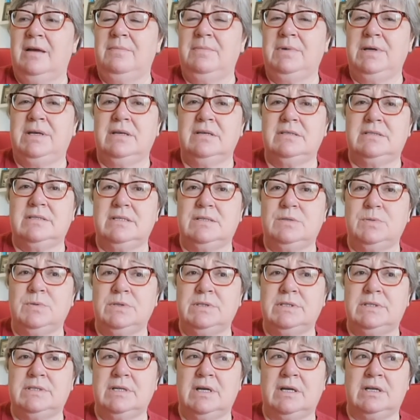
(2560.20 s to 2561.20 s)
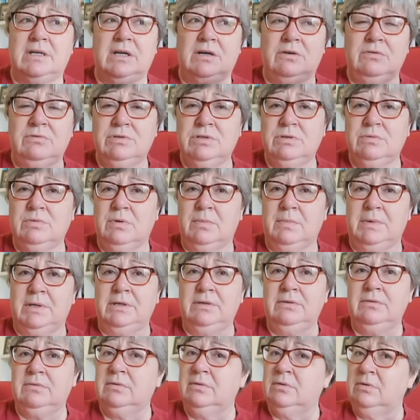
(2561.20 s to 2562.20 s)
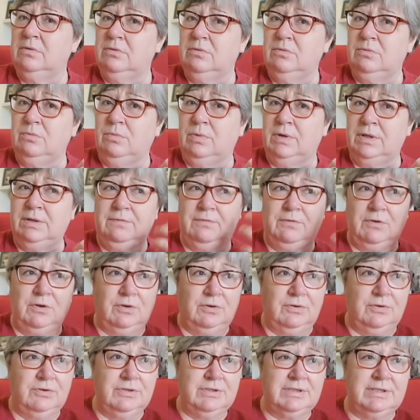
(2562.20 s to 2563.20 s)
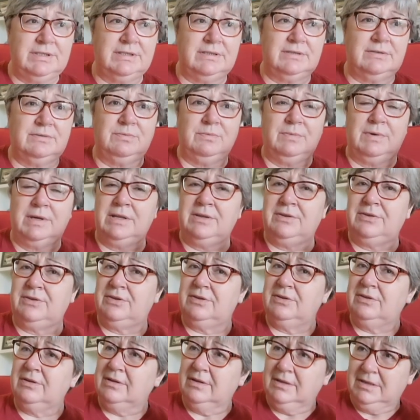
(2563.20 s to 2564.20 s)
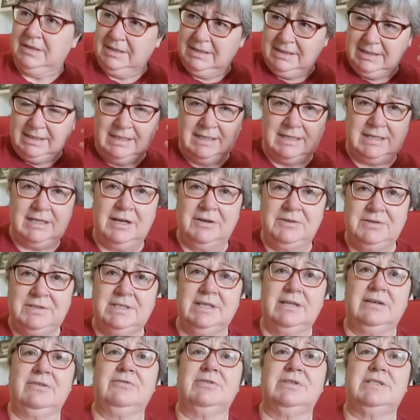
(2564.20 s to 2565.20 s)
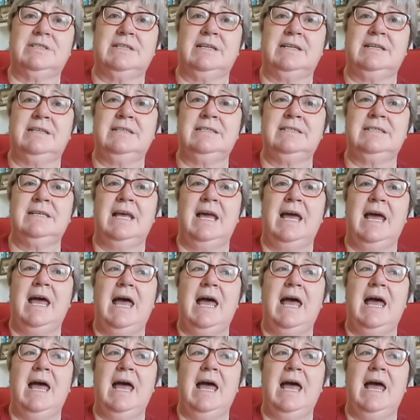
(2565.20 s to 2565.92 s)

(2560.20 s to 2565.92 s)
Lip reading: because this was an older woman with flaws, with idiosyncrasies,